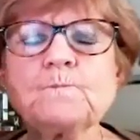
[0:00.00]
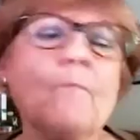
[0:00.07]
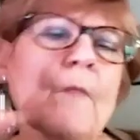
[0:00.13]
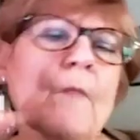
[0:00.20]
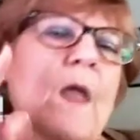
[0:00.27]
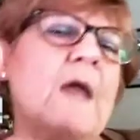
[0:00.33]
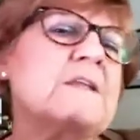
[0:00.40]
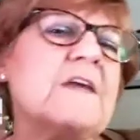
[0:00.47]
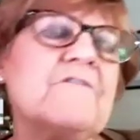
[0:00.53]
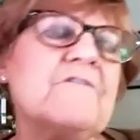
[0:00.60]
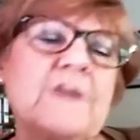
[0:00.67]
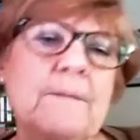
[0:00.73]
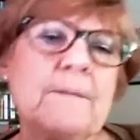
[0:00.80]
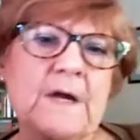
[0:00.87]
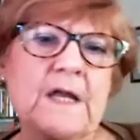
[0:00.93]
had
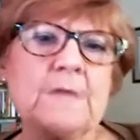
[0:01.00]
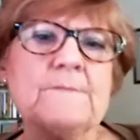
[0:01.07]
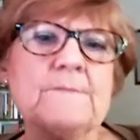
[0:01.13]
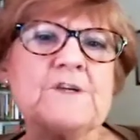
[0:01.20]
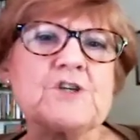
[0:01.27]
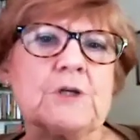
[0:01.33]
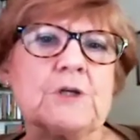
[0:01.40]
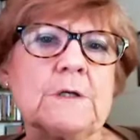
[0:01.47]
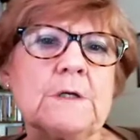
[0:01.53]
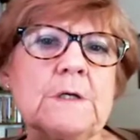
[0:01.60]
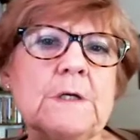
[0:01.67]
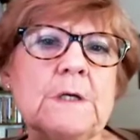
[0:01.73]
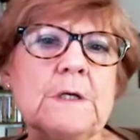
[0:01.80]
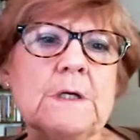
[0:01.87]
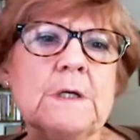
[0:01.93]
given them a commission.
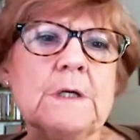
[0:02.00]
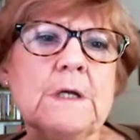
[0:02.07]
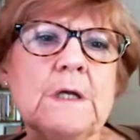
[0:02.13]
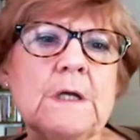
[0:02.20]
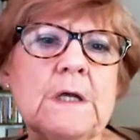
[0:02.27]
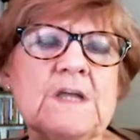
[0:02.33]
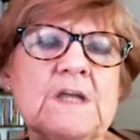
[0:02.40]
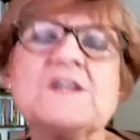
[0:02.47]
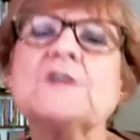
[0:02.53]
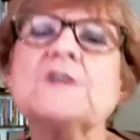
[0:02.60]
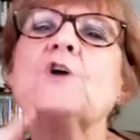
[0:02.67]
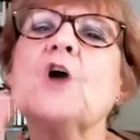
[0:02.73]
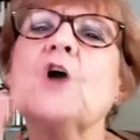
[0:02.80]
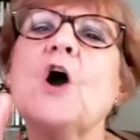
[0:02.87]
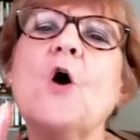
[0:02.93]
He
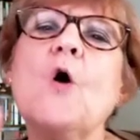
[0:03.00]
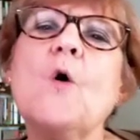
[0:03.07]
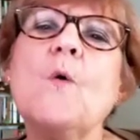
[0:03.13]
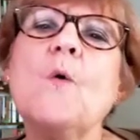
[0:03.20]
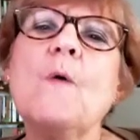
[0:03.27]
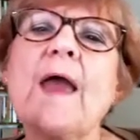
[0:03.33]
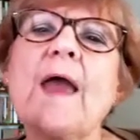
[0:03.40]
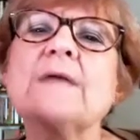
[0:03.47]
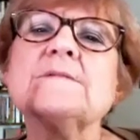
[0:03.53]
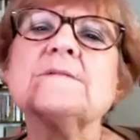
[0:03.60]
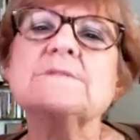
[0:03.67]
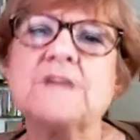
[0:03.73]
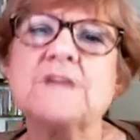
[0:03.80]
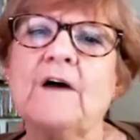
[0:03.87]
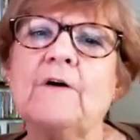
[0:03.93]
said, go
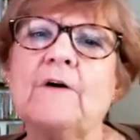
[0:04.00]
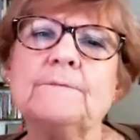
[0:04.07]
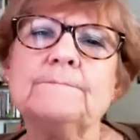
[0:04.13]
and tell.